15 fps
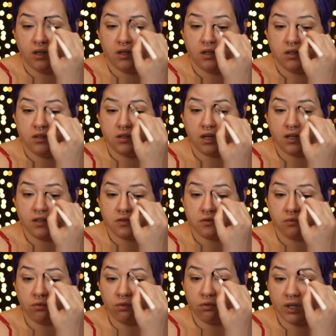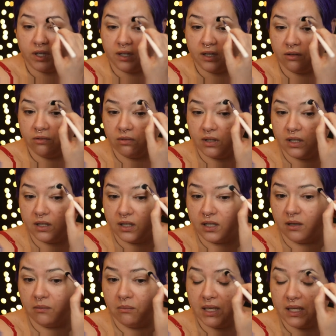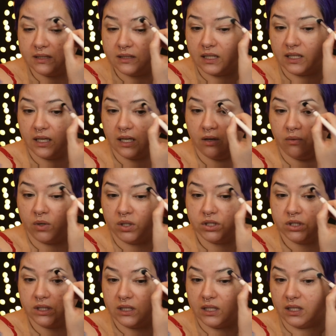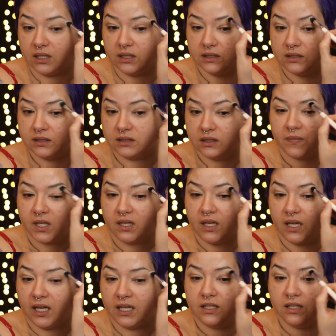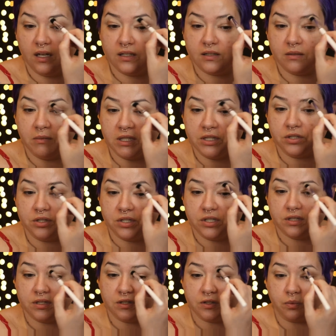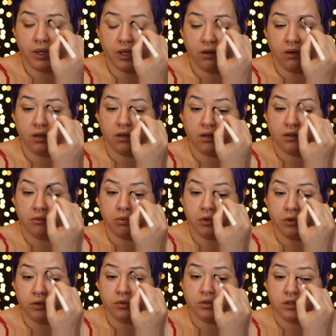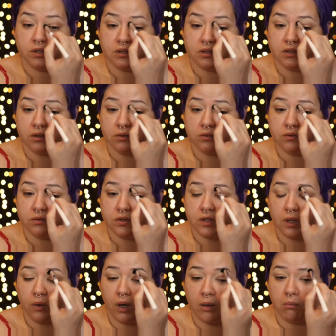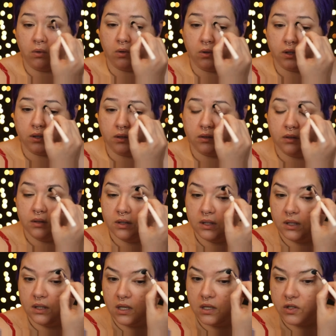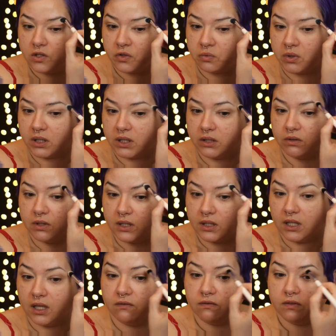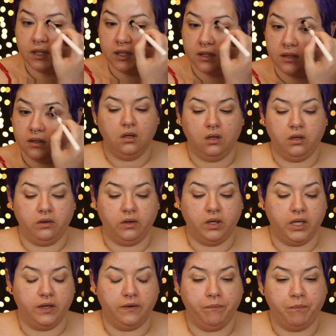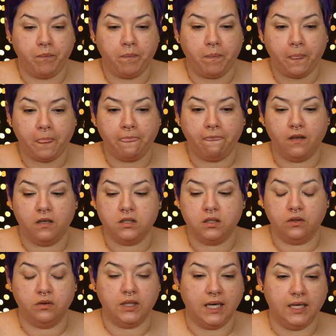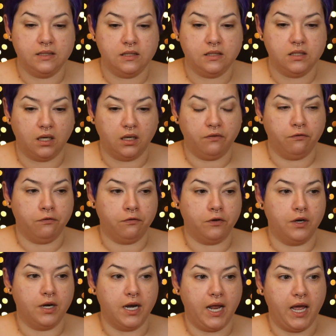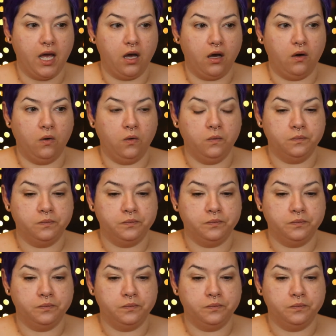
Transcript: Just really amazing at what she does. Yeah, and not to mention, she's a sweetheart to boot. She's so humble and just really lovely. Okay, so that's done for now.